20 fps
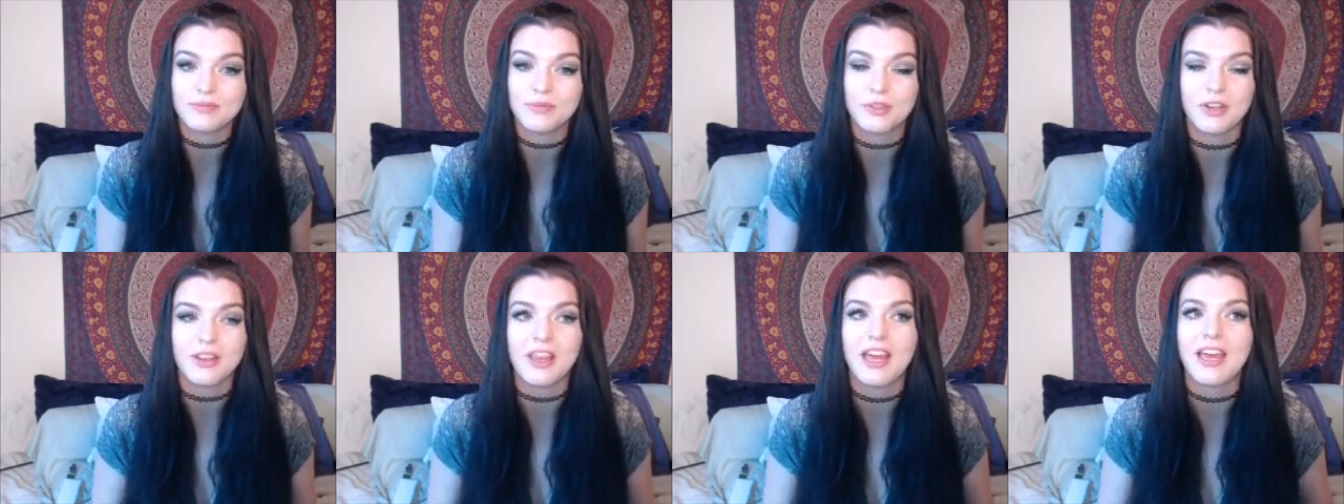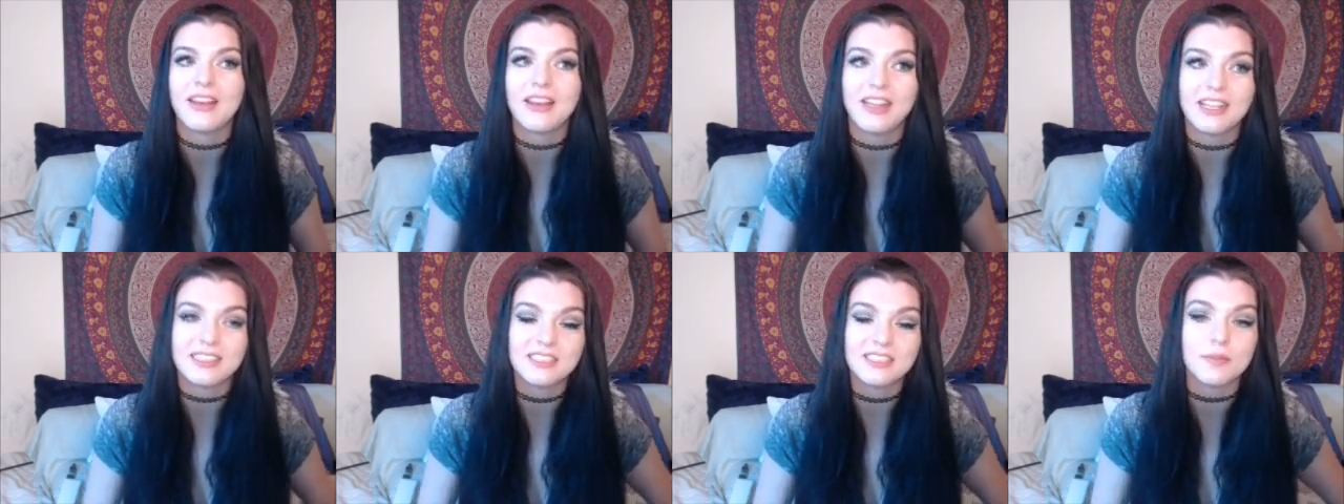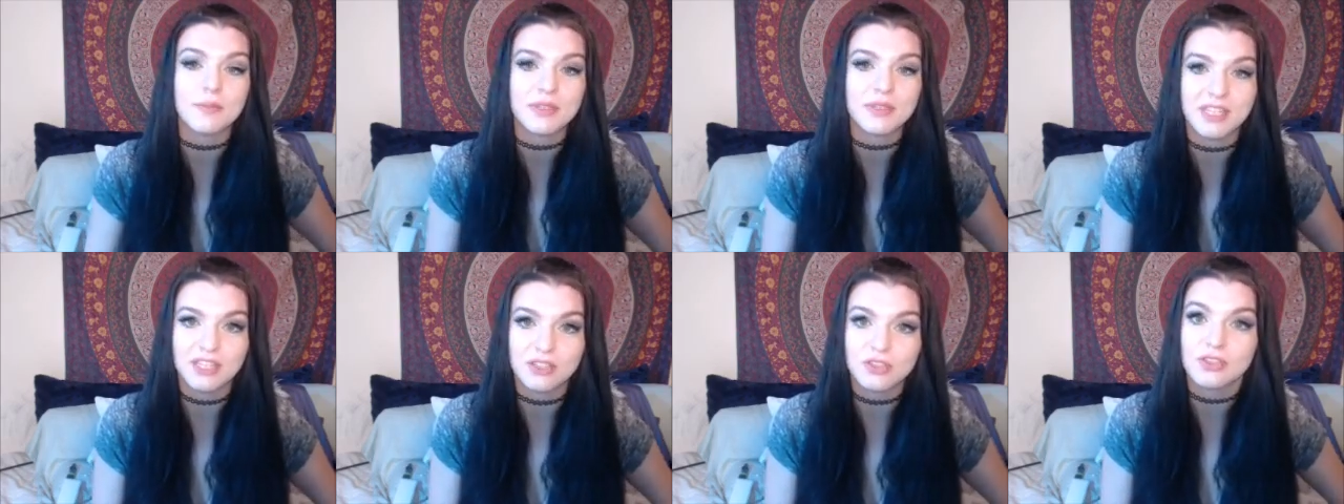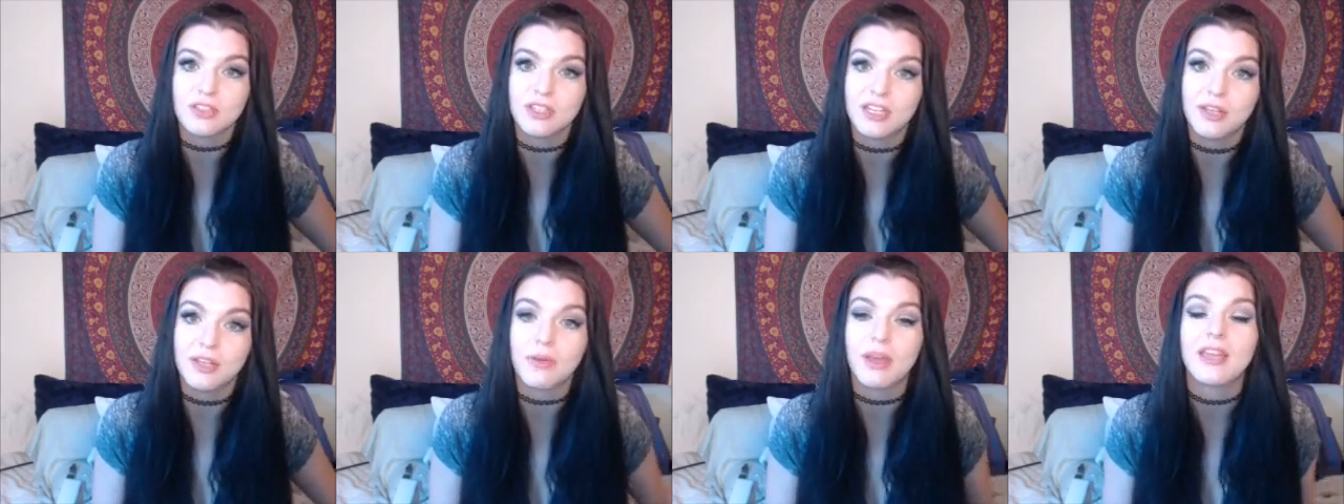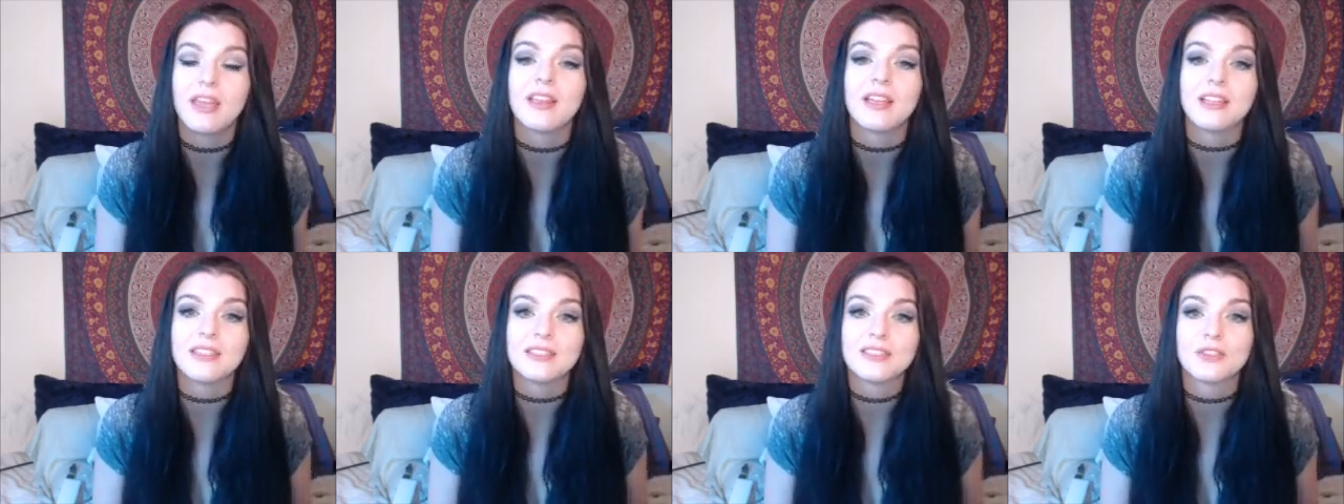or that's the potential anyway,
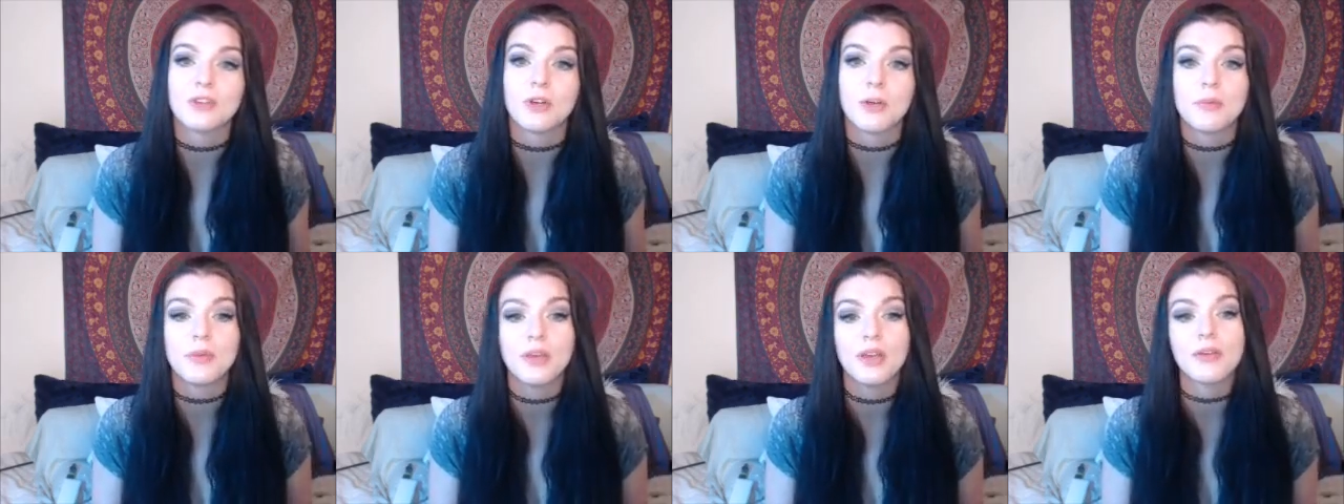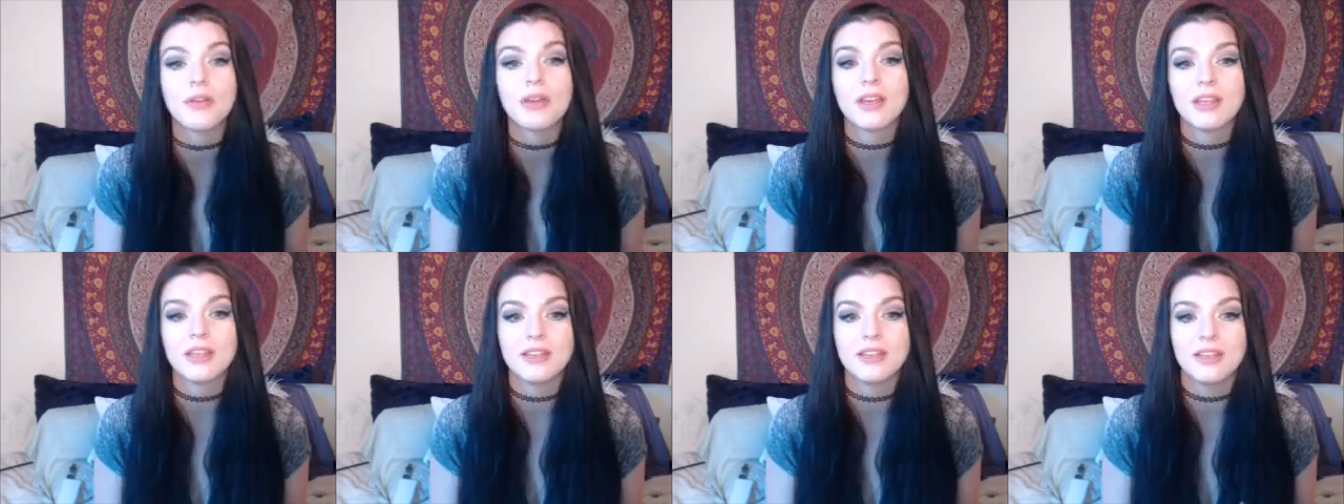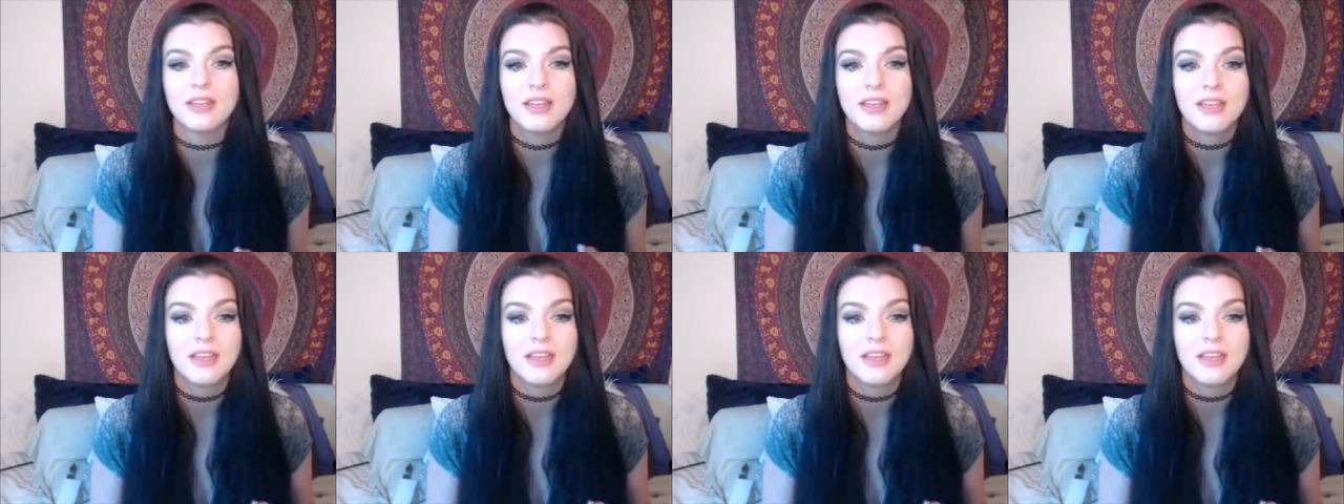that Scorpio can